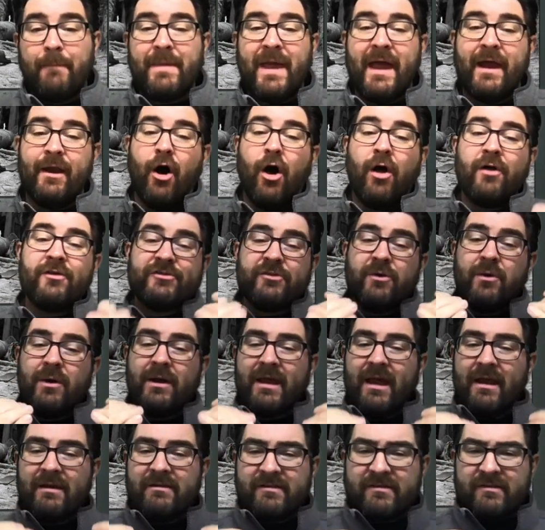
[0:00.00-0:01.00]
and also
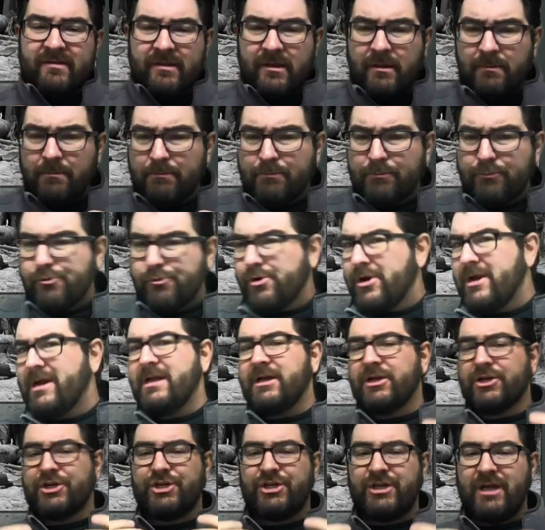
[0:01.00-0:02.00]
against the
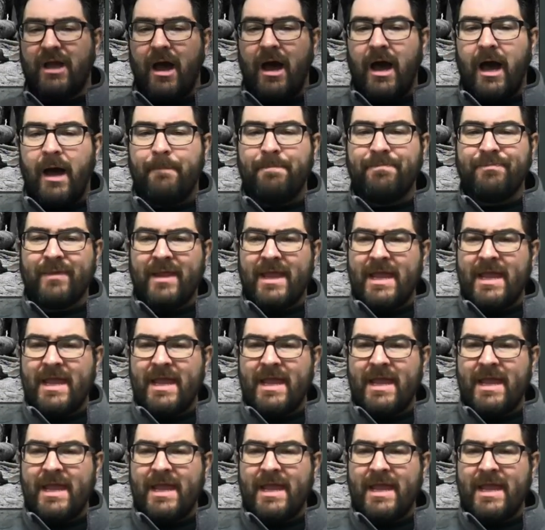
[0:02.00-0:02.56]
British um,